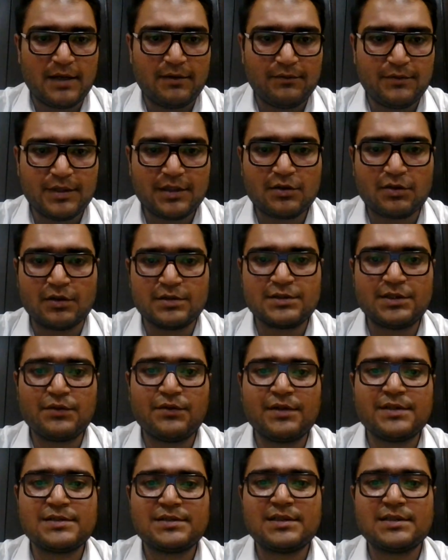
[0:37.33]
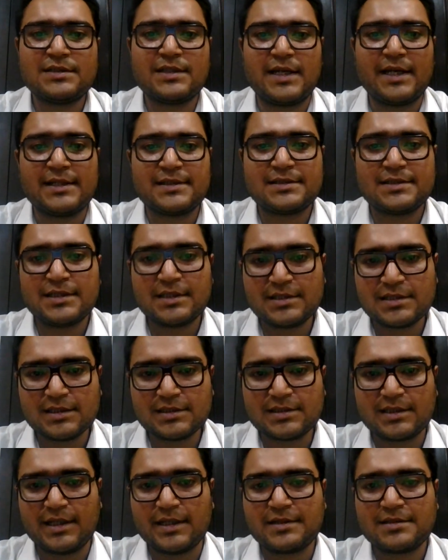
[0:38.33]
with consequences, as such a
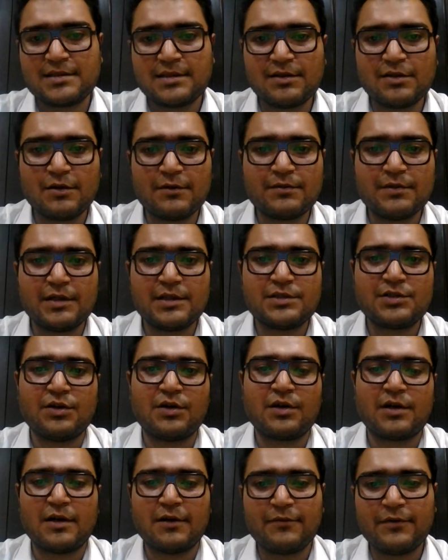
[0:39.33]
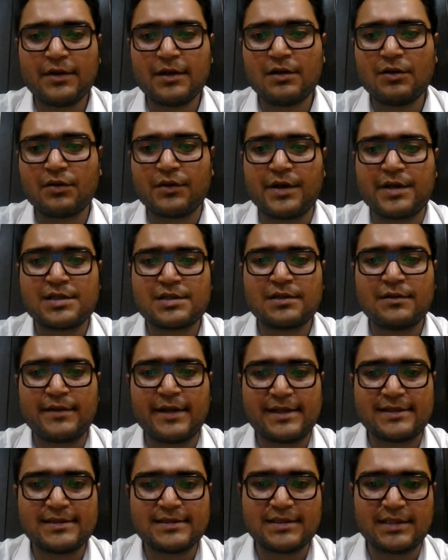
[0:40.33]
selection of a geographical location
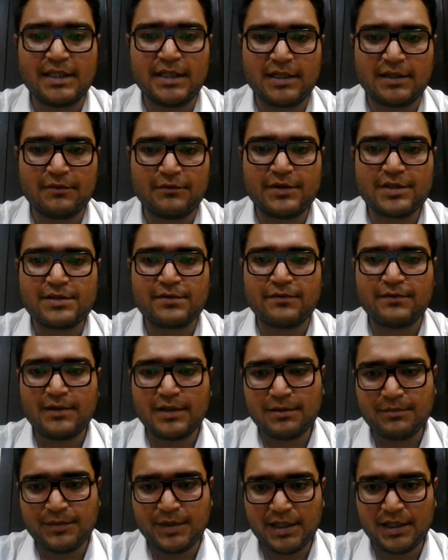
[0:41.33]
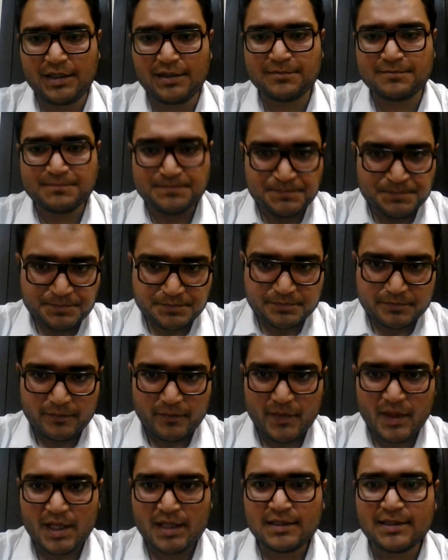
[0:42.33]
as a seat, which will mean
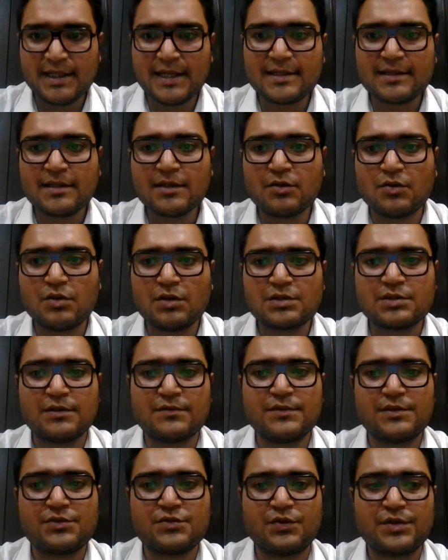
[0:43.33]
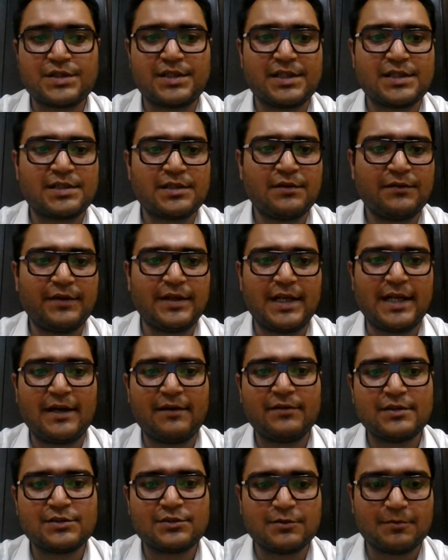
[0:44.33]
that the courts of the jurisdiction will
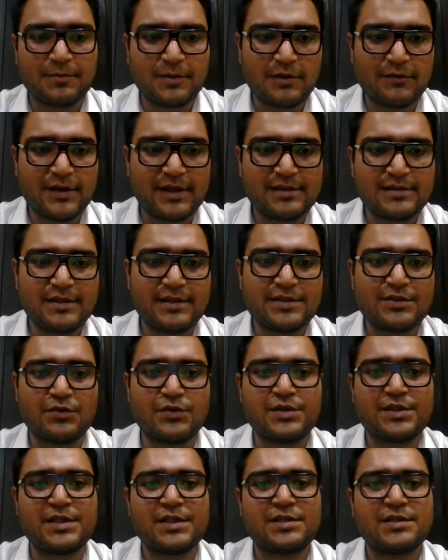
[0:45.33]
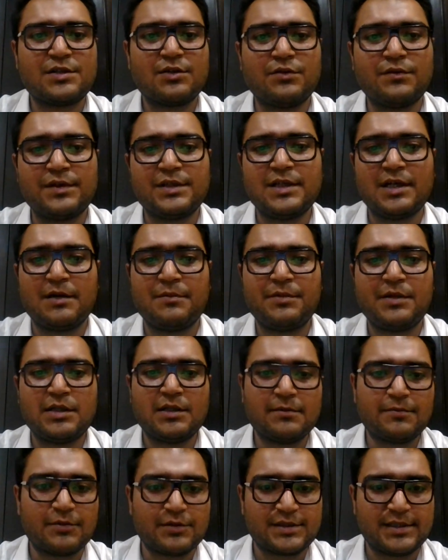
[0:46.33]
have a supervisory jurisdiction over the
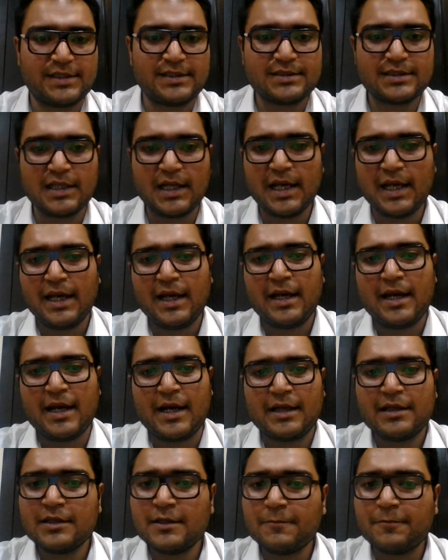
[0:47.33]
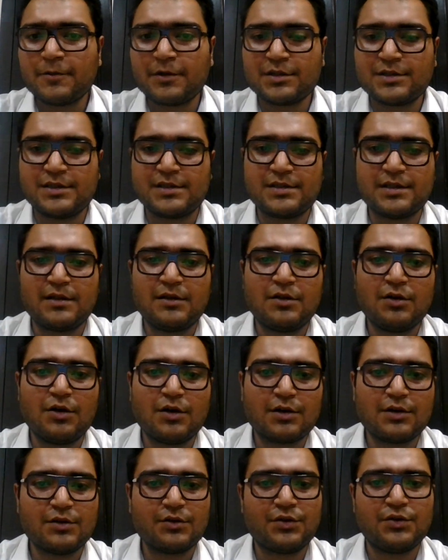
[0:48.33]
arbitral process, and the procedural law
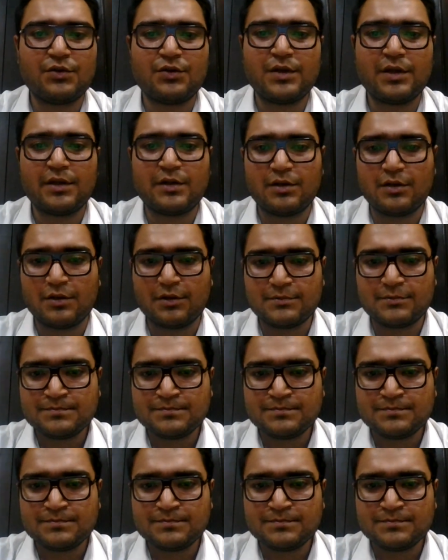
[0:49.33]
or the curial law